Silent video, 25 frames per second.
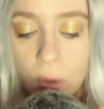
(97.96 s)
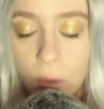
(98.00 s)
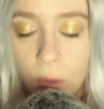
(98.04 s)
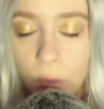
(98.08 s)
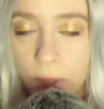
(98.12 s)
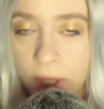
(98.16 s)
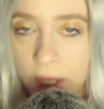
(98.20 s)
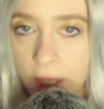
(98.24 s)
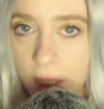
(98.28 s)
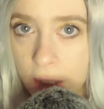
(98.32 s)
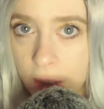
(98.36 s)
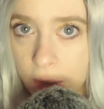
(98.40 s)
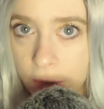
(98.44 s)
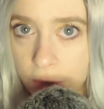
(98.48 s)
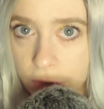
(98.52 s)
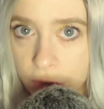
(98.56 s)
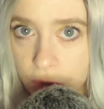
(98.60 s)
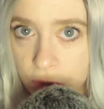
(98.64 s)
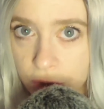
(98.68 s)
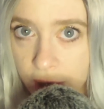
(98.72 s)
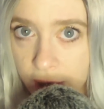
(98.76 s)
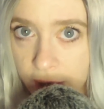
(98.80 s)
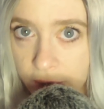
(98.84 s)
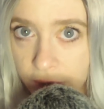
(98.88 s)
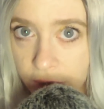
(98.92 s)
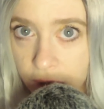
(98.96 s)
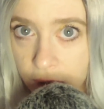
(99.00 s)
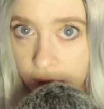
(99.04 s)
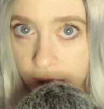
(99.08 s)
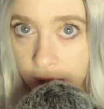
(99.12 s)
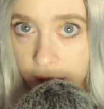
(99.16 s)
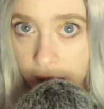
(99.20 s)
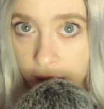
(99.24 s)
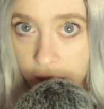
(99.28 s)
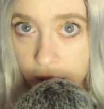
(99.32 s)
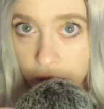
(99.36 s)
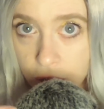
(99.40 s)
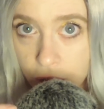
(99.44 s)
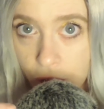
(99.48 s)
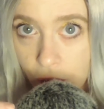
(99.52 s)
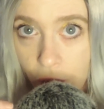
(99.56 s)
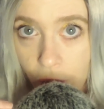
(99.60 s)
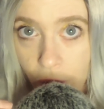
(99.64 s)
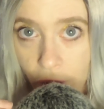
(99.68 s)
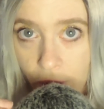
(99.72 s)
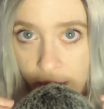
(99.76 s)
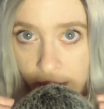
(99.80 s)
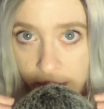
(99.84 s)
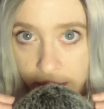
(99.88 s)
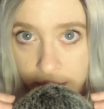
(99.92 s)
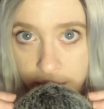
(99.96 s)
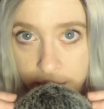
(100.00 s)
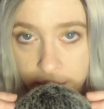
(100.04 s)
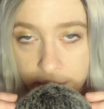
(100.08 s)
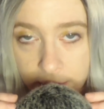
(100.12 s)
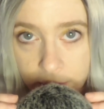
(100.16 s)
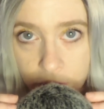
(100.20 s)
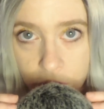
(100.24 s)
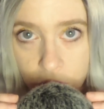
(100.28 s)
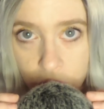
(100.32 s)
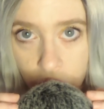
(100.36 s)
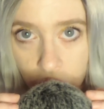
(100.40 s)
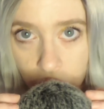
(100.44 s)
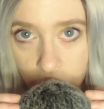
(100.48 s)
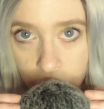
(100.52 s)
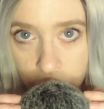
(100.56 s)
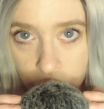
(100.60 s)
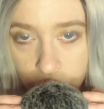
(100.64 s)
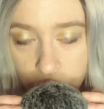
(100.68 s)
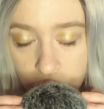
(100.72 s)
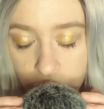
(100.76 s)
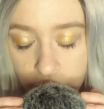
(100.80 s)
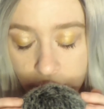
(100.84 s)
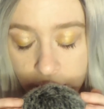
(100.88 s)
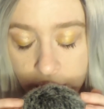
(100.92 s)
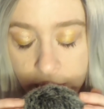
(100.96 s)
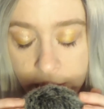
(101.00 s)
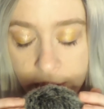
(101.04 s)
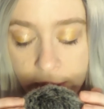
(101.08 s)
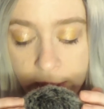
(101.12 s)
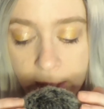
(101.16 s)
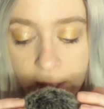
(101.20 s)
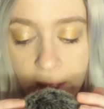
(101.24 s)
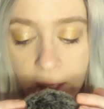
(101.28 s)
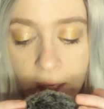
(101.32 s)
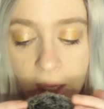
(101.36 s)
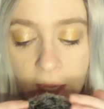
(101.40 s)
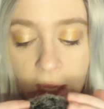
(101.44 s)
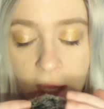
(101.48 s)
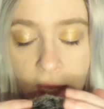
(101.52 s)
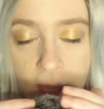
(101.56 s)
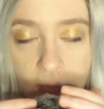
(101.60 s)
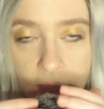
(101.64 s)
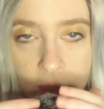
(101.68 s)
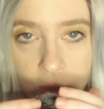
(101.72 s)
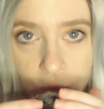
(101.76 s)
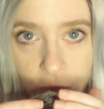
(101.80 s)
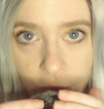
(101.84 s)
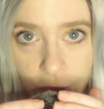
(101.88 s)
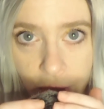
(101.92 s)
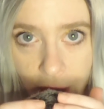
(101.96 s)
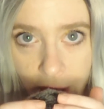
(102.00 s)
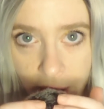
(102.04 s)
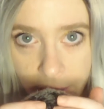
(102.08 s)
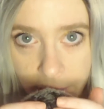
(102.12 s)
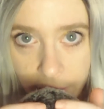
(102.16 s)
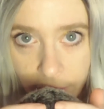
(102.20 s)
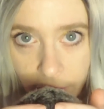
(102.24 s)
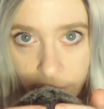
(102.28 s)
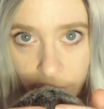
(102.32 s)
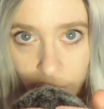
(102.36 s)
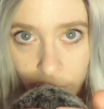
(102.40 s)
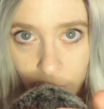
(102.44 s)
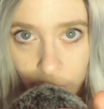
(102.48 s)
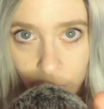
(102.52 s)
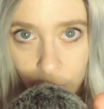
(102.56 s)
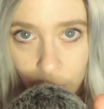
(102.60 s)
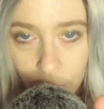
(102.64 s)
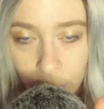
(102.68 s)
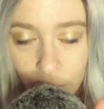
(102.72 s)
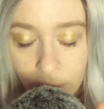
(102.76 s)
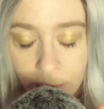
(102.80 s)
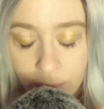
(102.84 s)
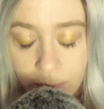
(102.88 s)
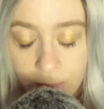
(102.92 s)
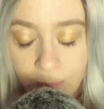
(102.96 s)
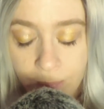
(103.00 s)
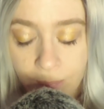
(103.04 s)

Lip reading: we are traveling to Grand Junction, Colorado.